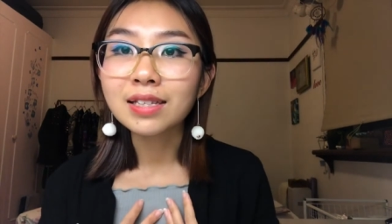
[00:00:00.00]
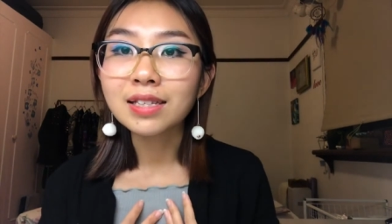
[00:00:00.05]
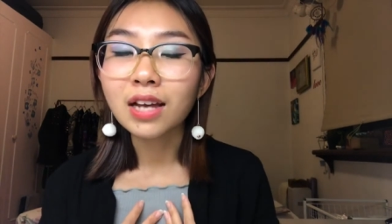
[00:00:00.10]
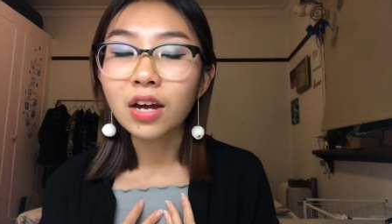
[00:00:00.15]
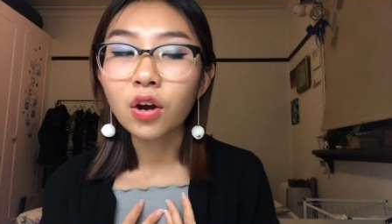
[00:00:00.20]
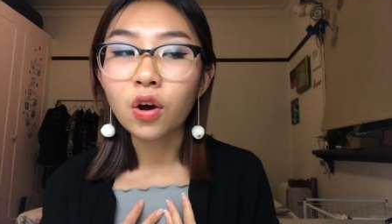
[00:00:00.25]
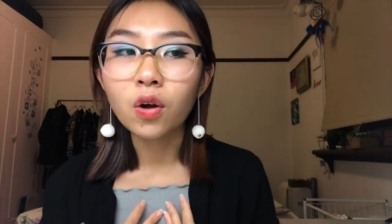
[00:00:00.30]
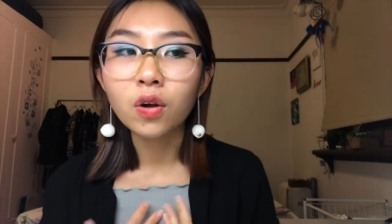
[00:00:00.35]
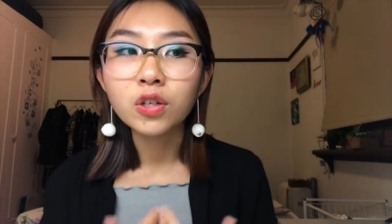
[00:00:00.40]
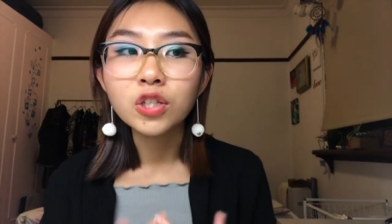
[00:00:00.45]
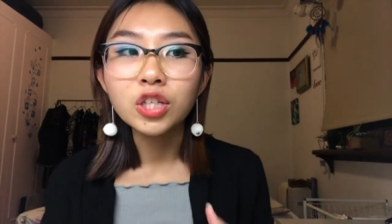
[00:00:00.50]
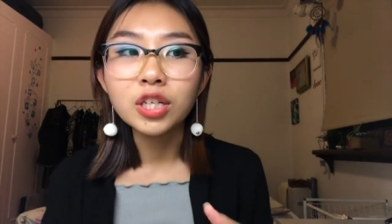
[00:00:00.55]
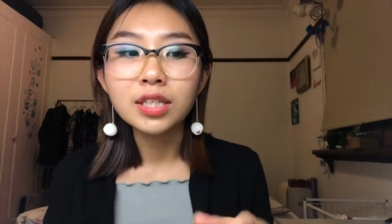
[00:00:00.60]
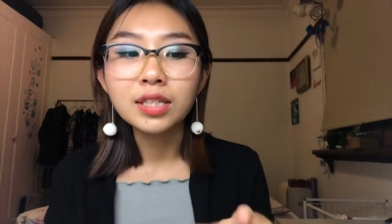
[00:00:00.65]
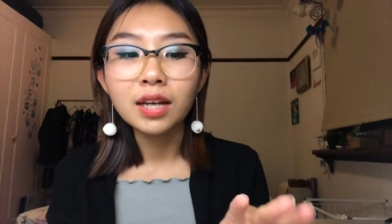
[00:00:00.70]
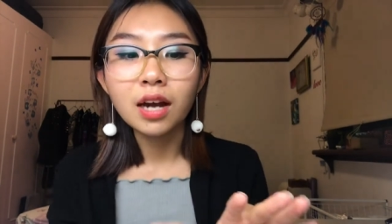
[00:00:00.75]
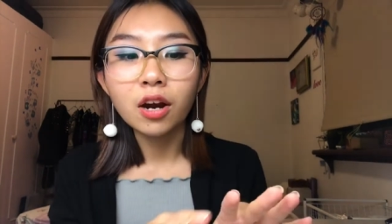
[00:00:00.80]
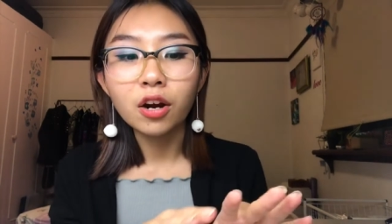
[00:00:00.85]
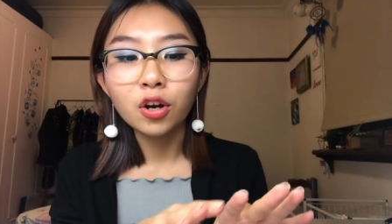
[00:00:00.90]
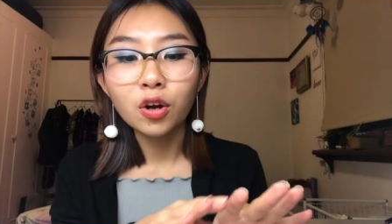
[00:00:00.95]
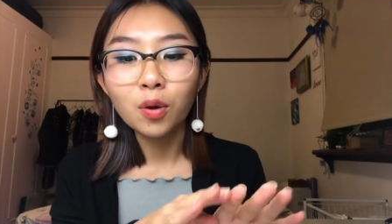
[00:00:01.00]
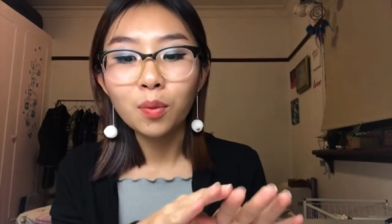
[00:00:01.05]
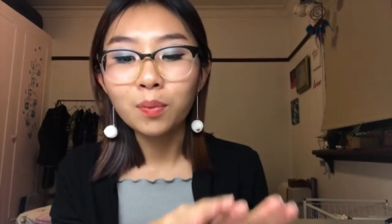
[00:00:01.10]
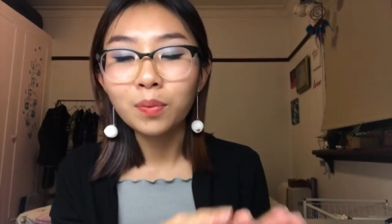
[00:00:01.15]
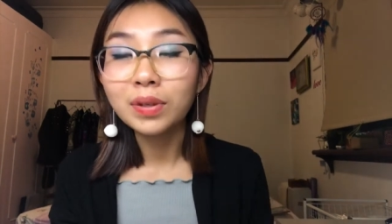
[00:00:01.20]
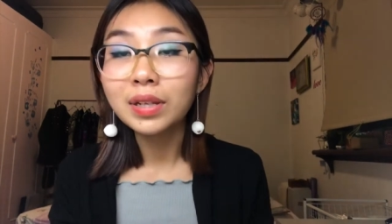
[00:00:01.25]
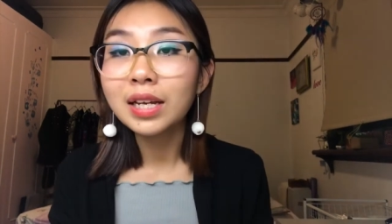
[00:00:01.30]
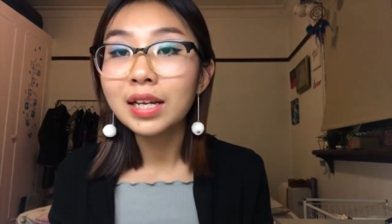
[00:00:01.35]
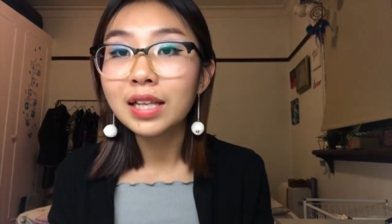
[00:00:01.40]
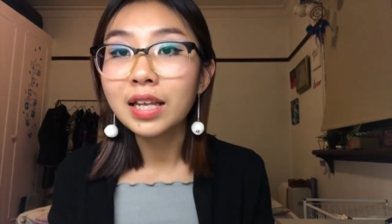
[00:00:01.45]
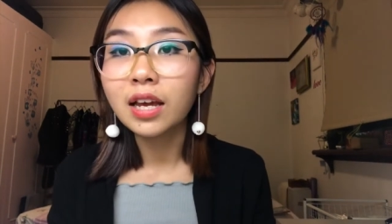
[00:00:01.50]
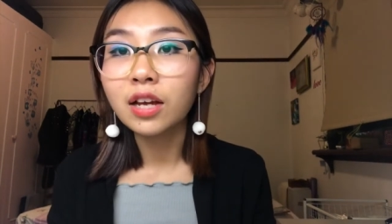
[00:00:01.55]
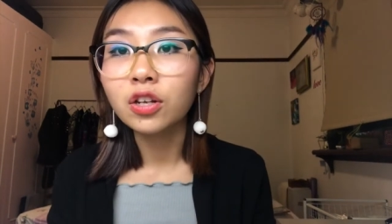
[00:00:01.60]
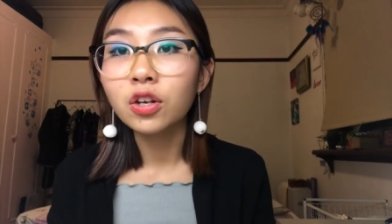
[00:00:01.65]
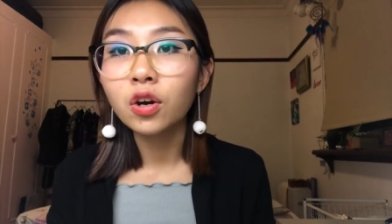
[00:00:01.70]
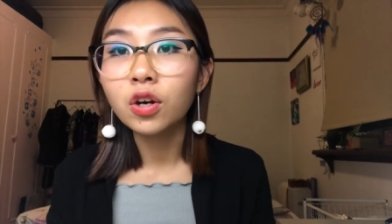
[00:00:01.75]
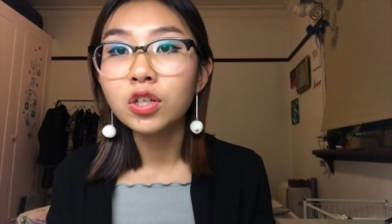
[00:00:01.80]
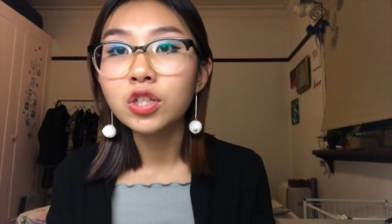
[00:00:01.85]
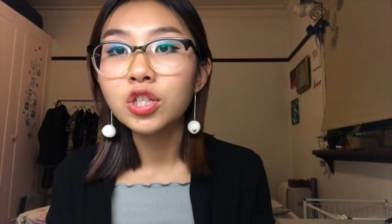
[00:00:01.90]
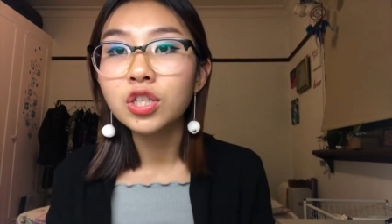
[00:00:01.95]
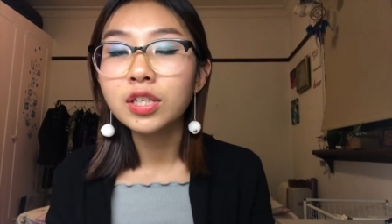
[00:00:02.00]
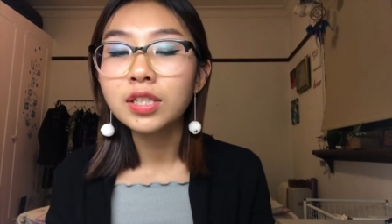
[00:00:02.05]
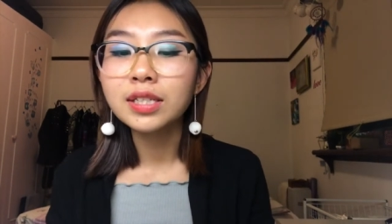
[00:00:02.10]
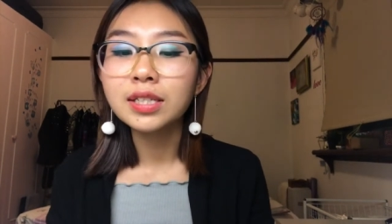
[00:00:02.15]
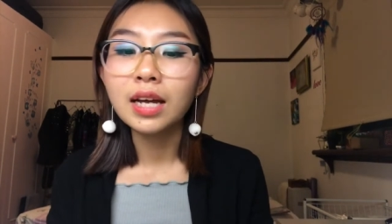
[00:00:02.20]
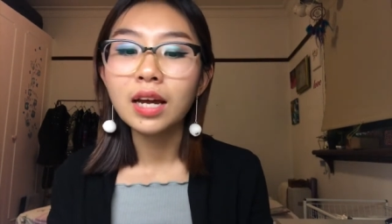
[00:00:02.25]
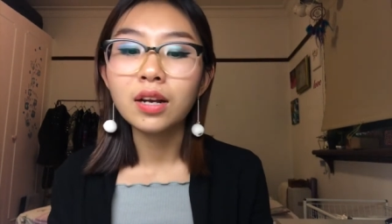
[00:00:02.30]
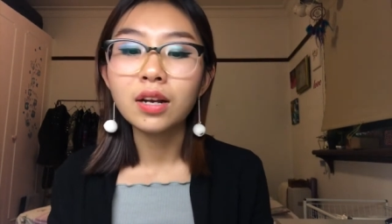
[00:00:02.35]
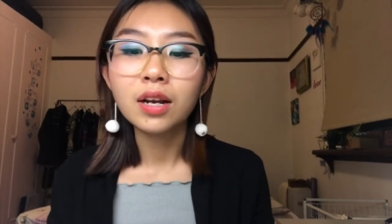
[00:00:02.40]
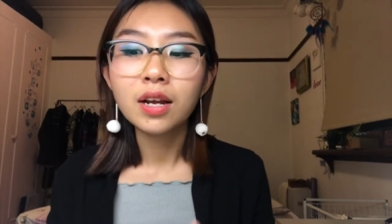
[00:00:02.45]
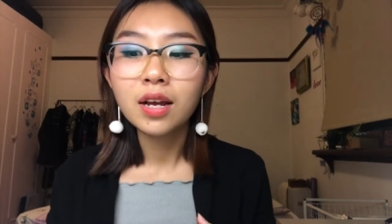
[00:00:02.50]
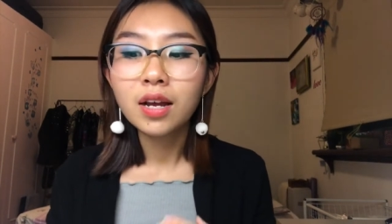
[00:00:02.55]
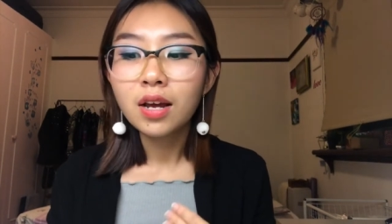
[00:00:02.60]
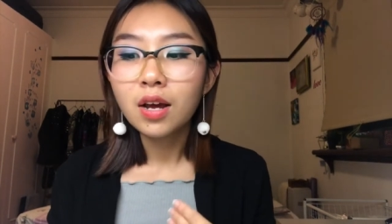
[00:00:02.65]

psychologies are completely unconscious and